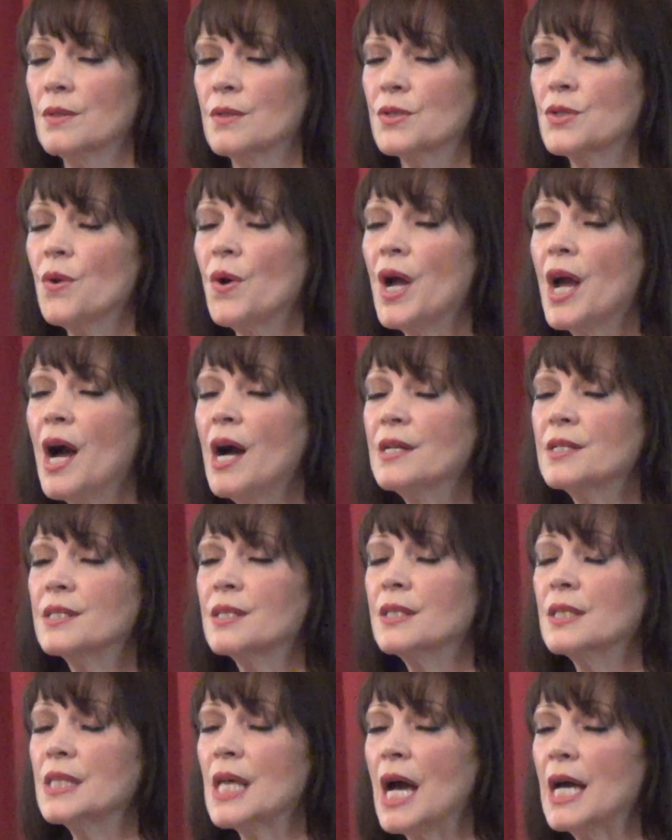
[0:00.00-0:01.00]
So I ask
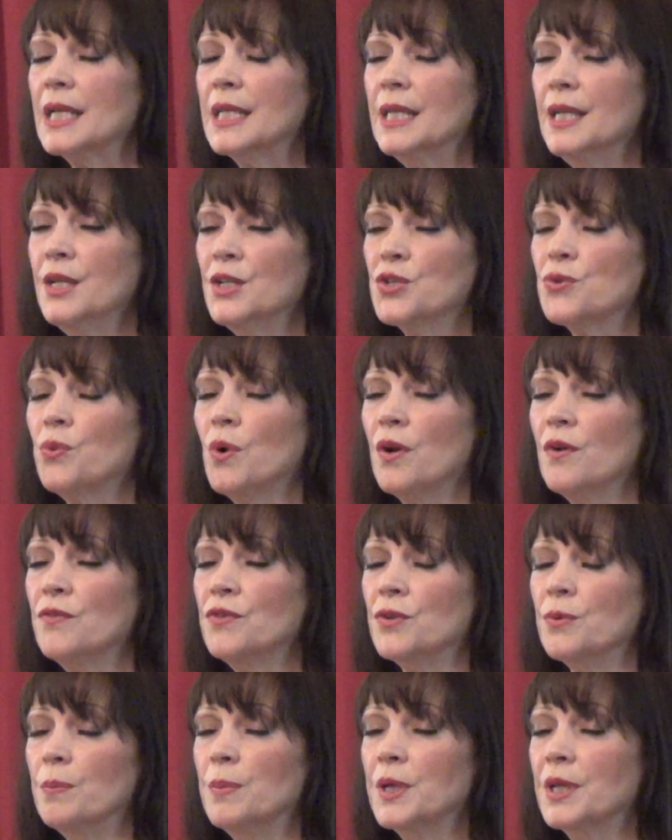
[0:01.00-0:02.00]
that each one
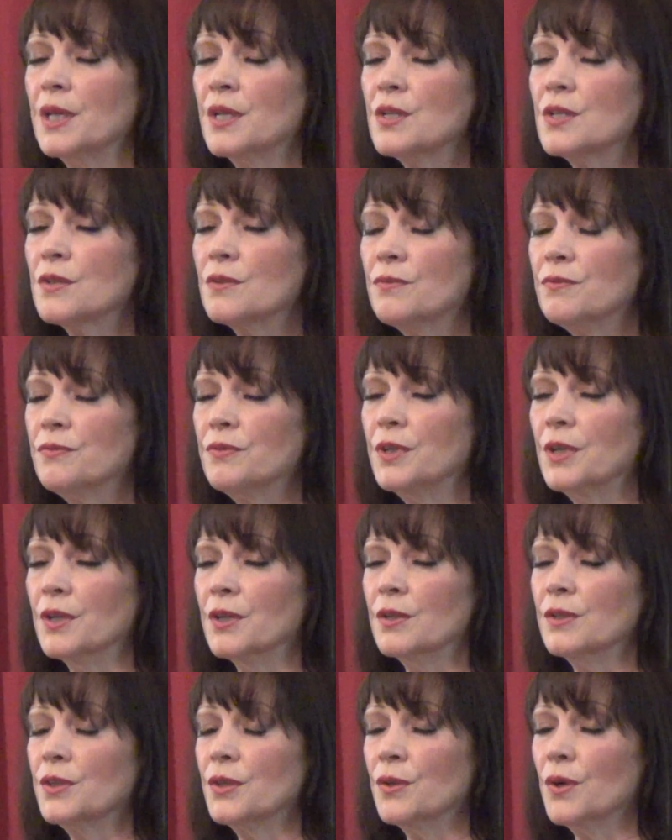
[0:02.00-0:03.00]
of you begin to
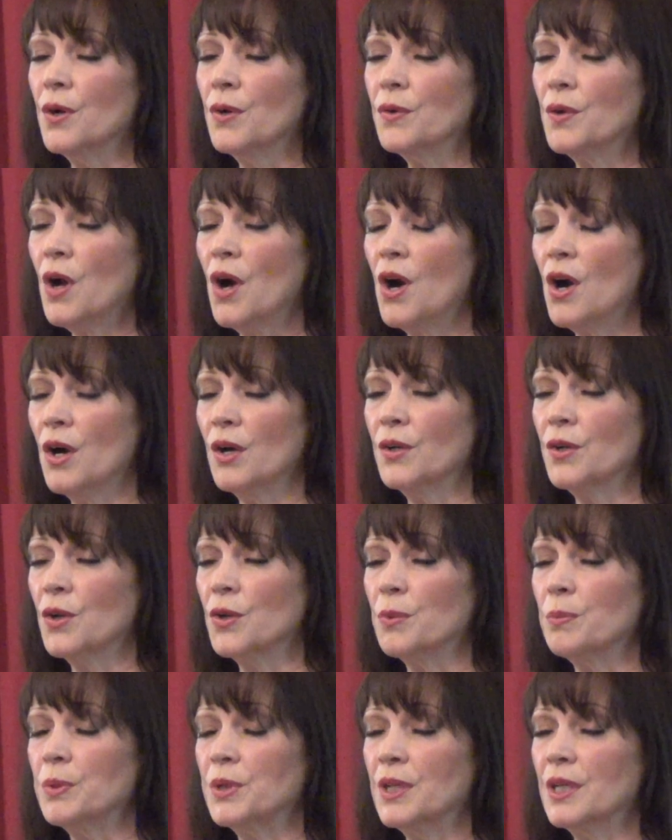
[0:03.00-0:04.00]
feel your own heart
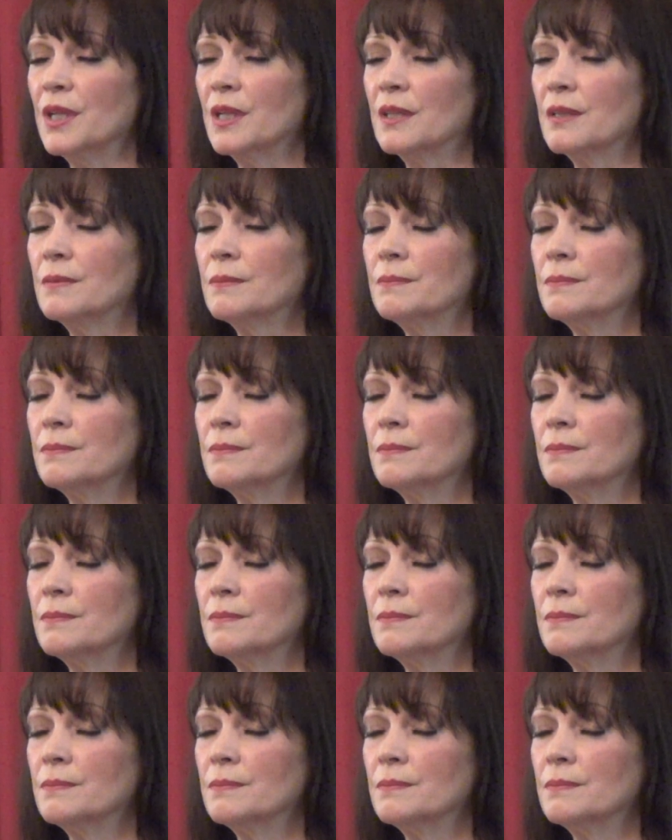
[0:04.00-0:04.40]
opening.